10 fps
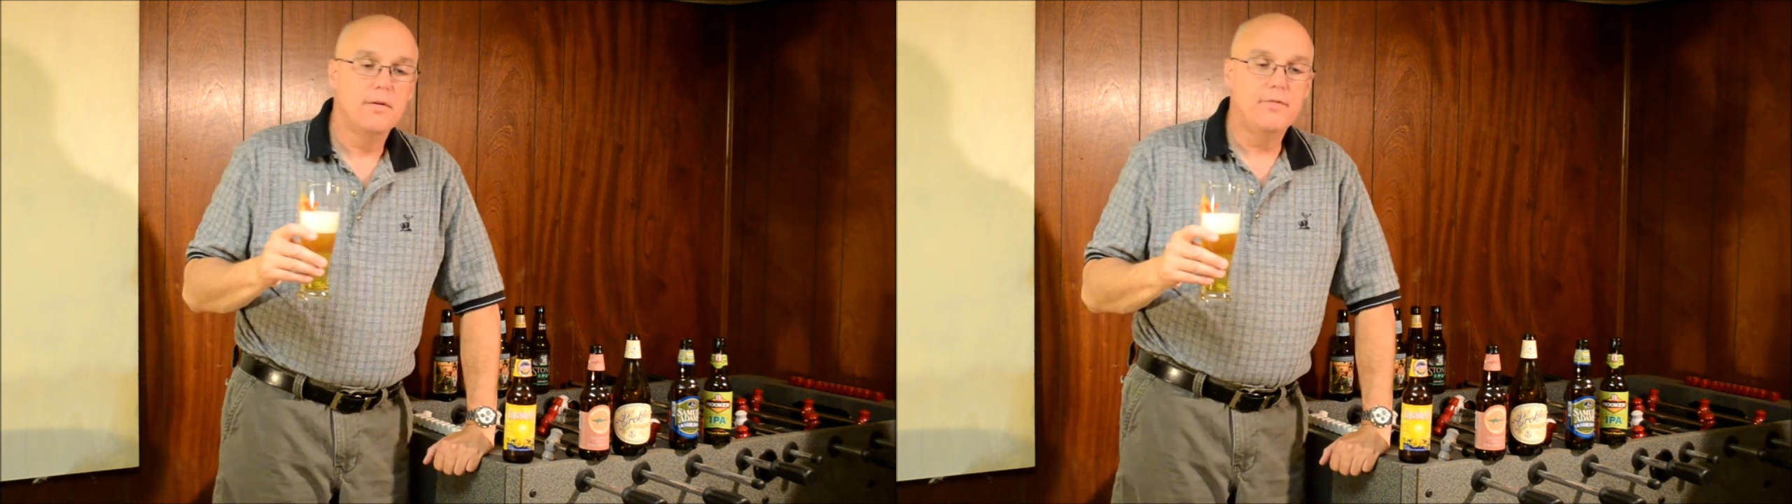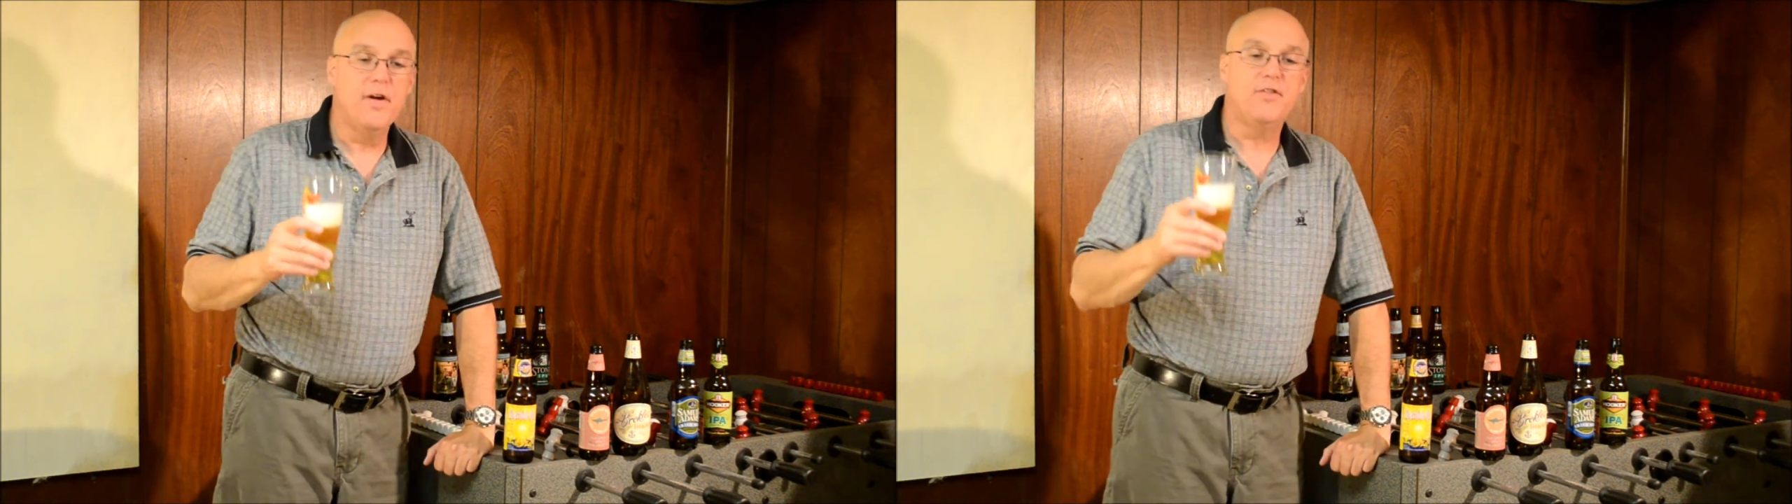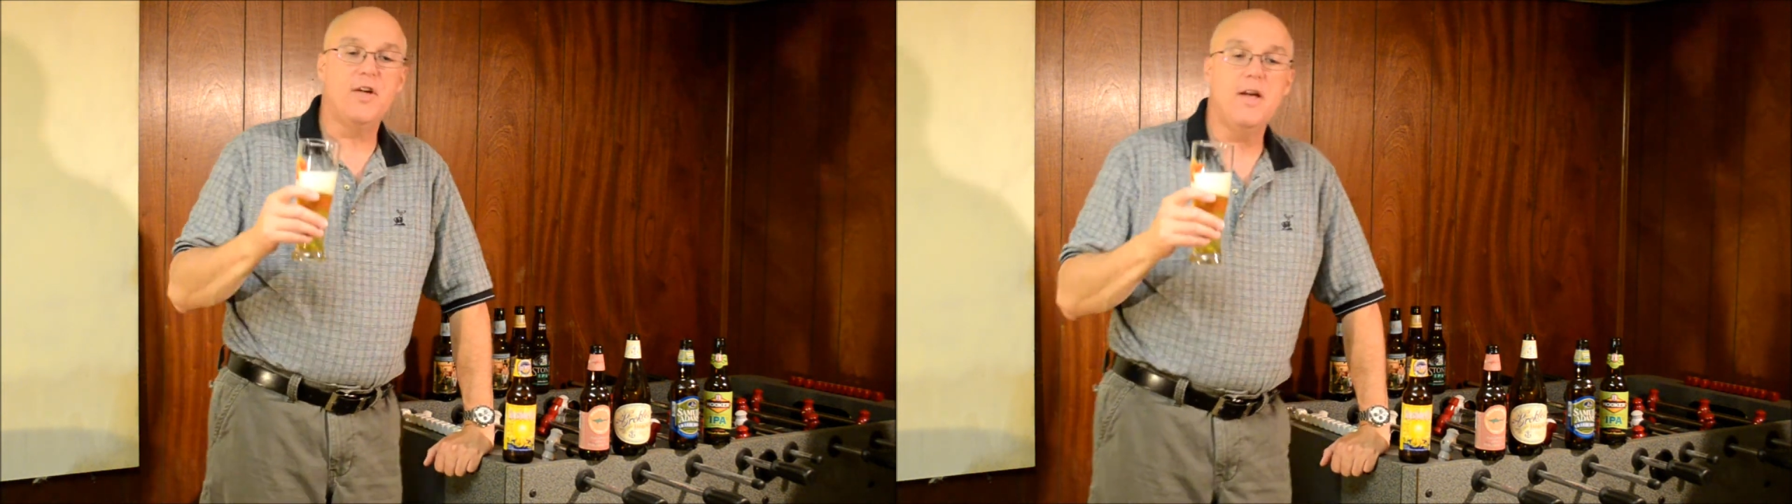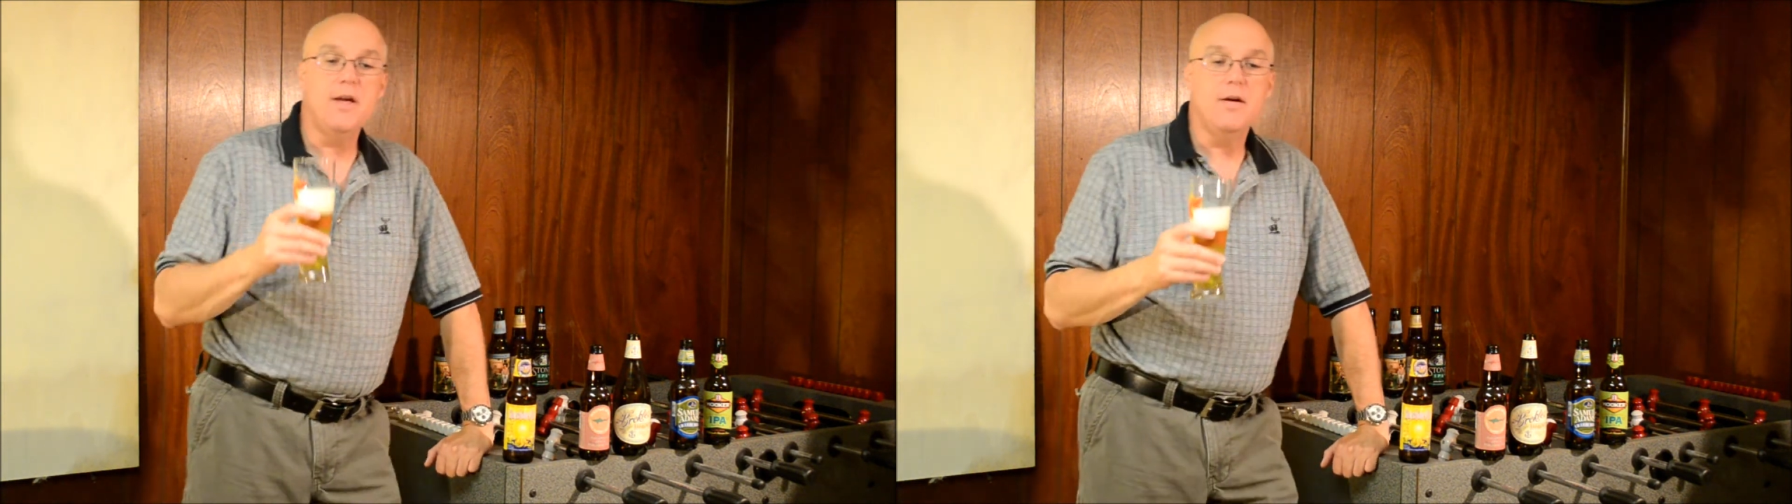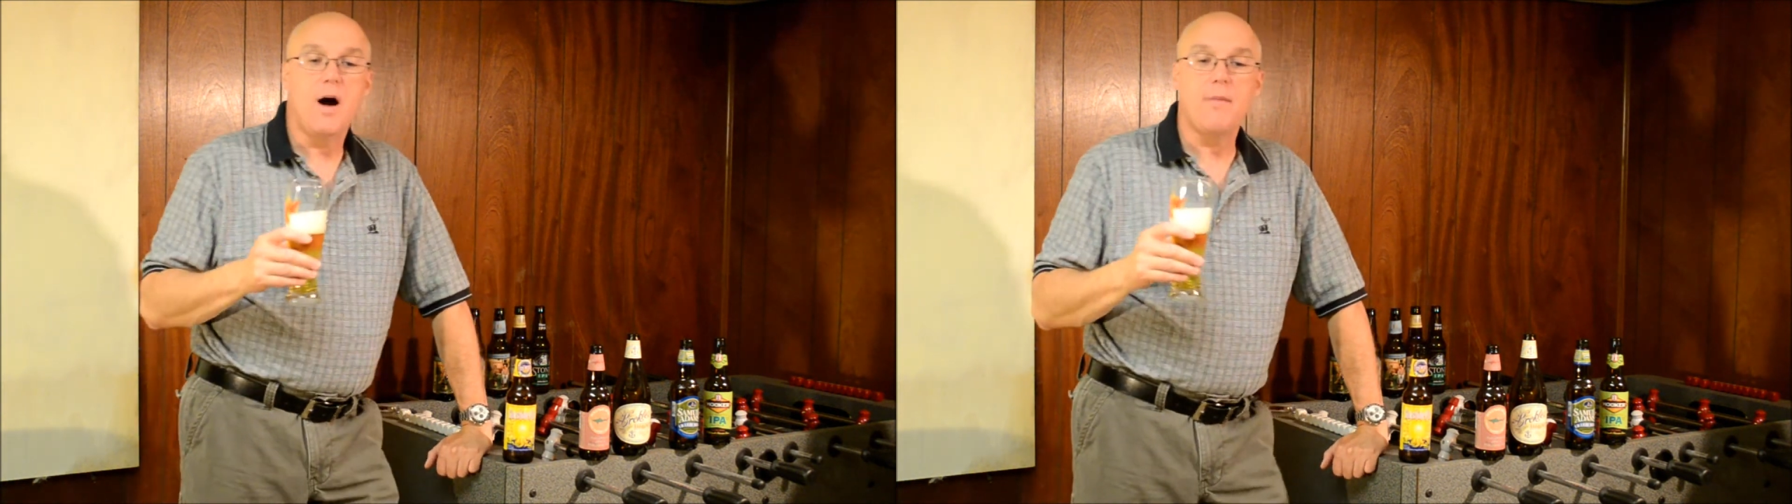
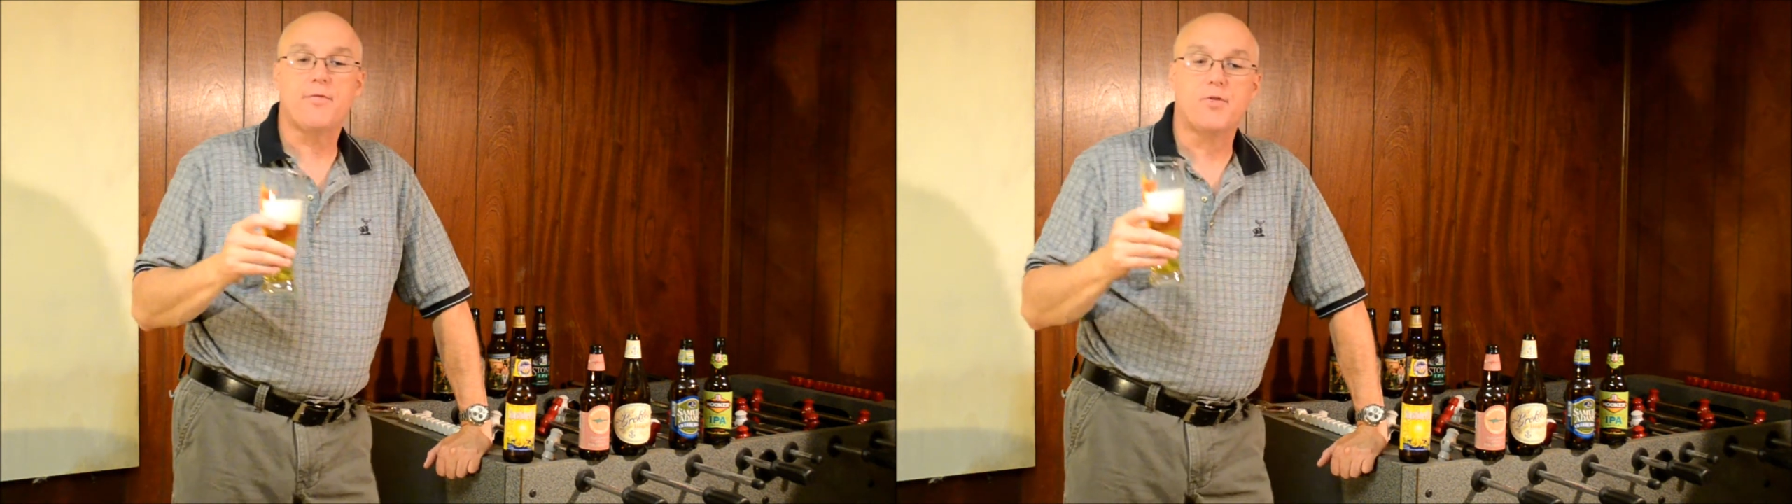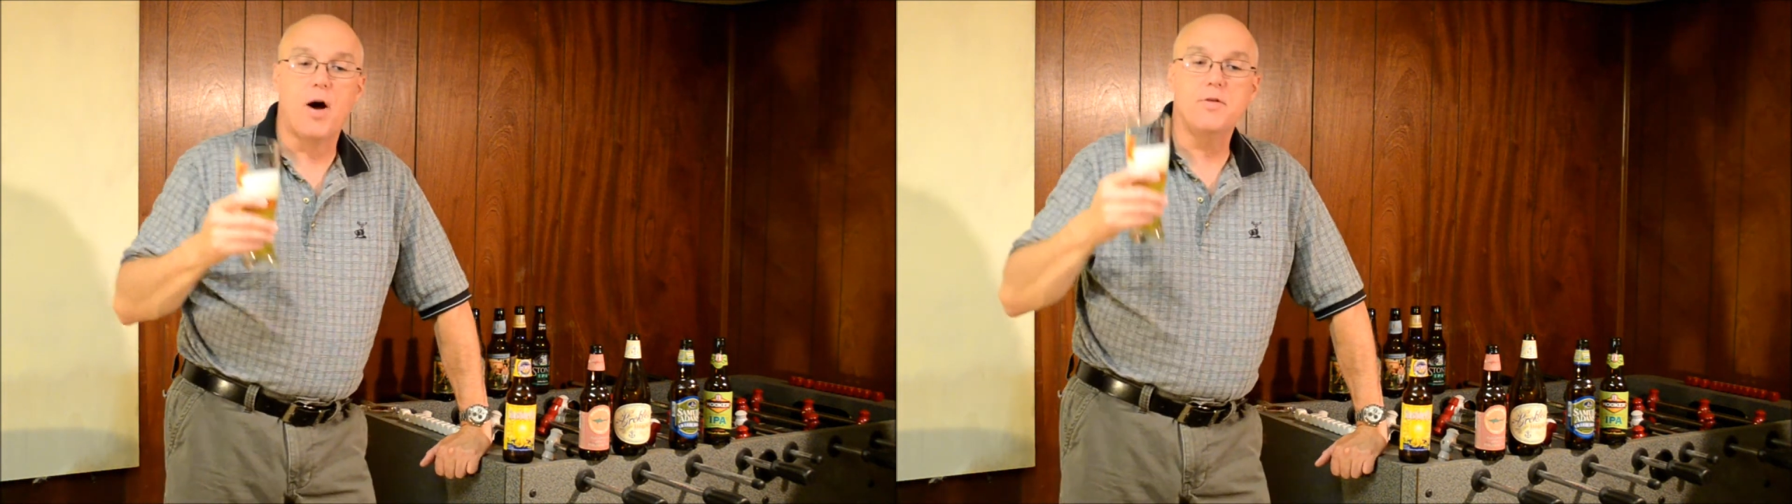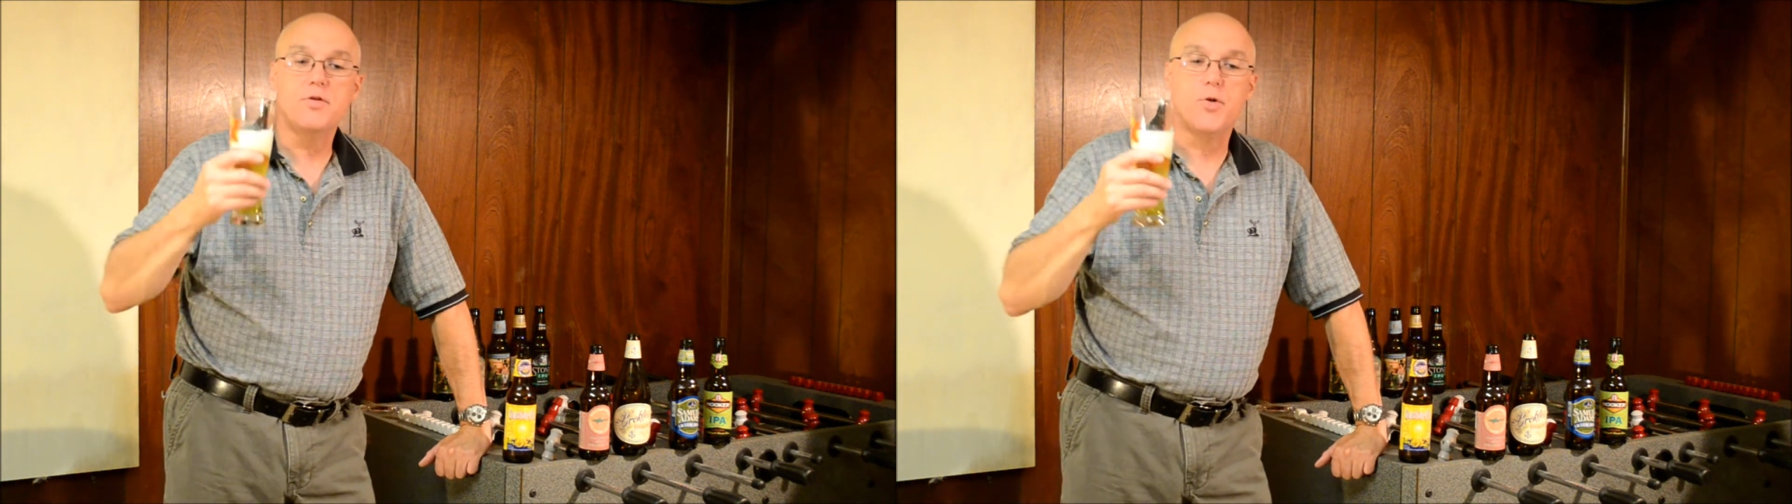fizzy, upfront,